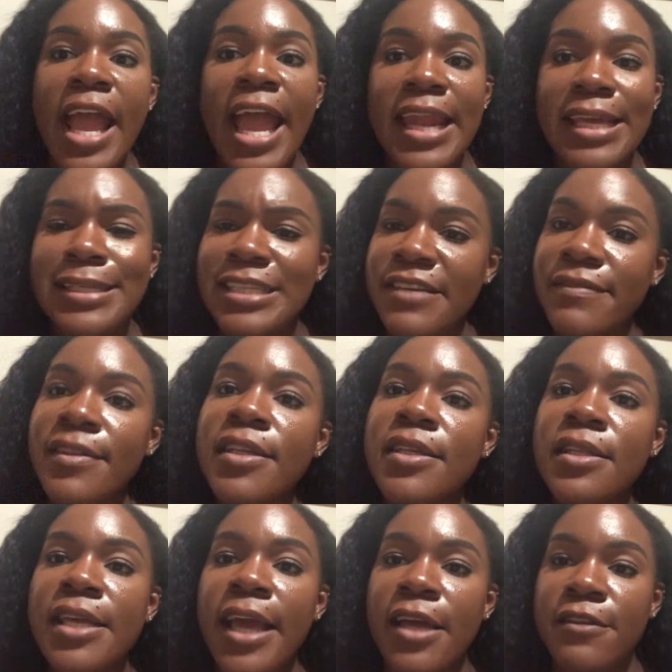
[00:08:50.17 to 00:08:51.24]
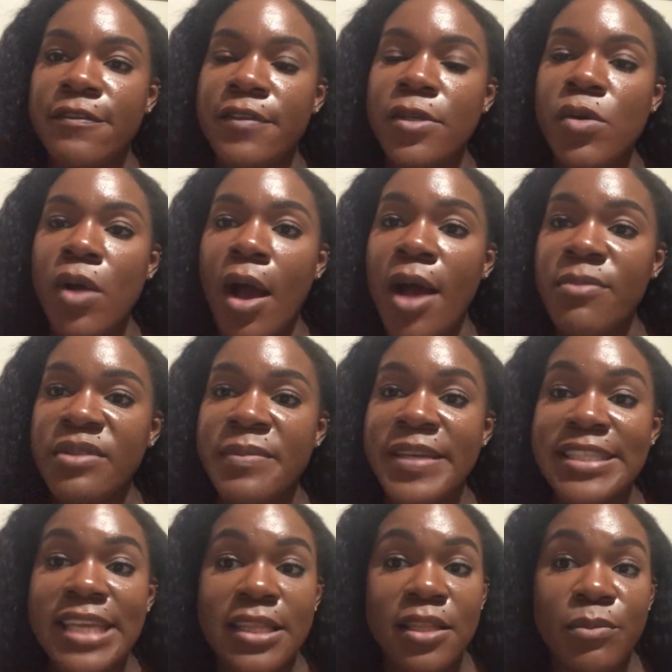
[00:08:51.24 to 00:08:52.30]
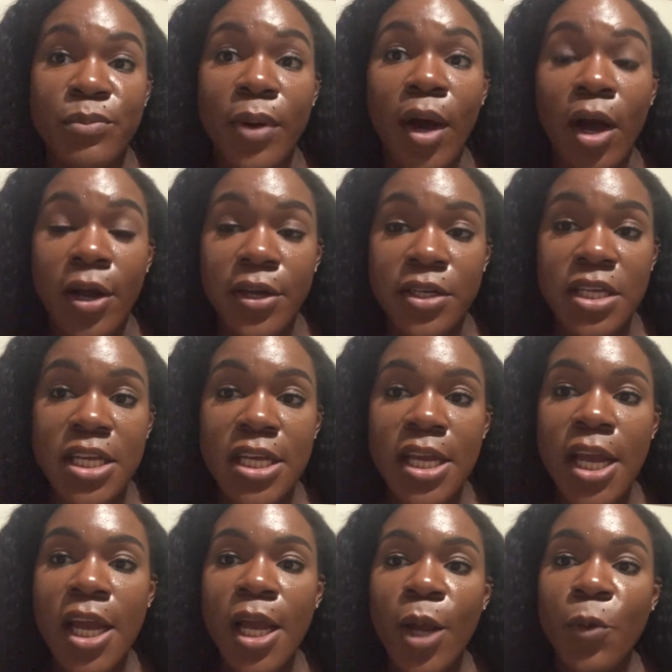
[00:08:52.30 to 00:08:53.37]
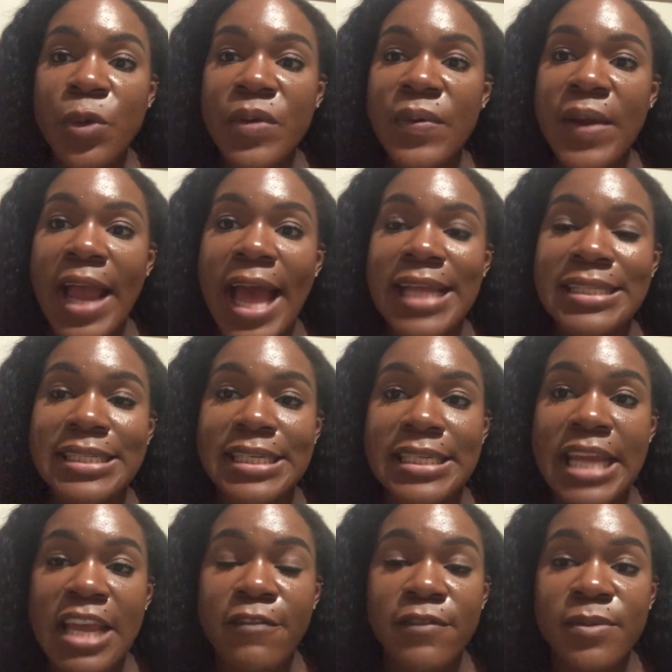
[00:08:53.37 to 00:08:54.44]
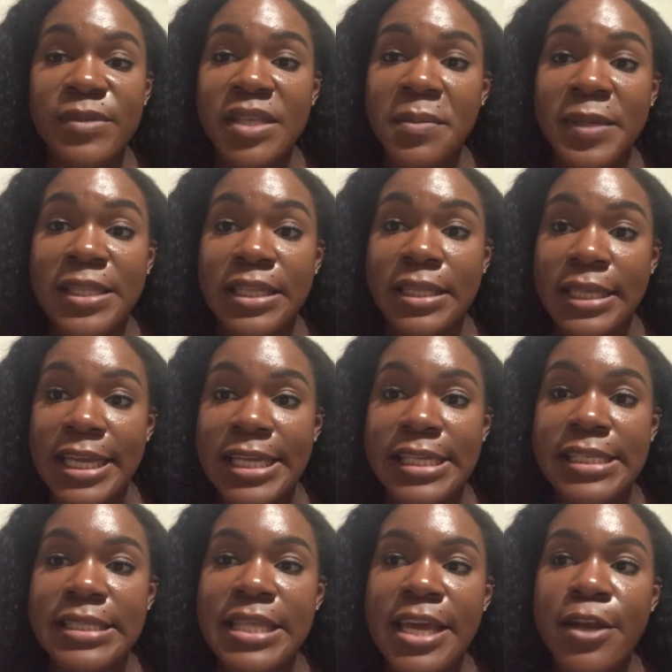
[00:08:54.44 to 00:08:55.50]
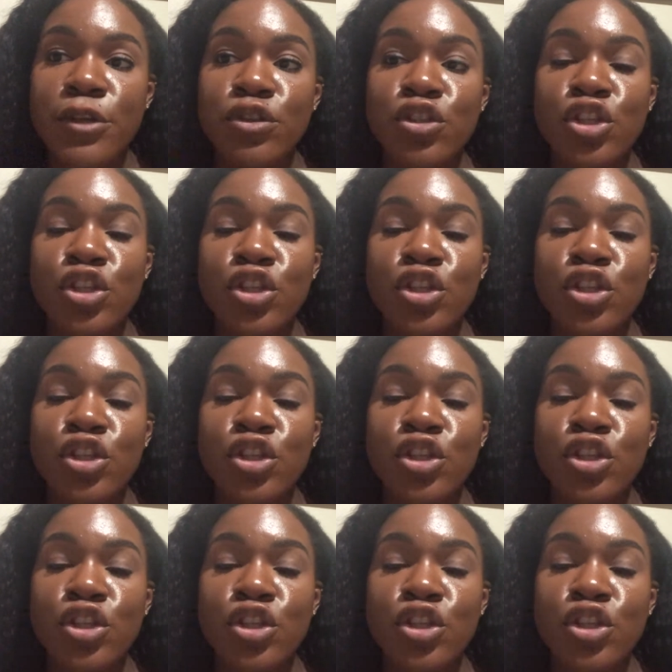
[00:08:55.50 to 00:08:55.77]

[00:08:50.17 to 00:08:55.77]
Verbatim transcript: and I definitely got a few compliments at the party we were at today from some of the ladies there,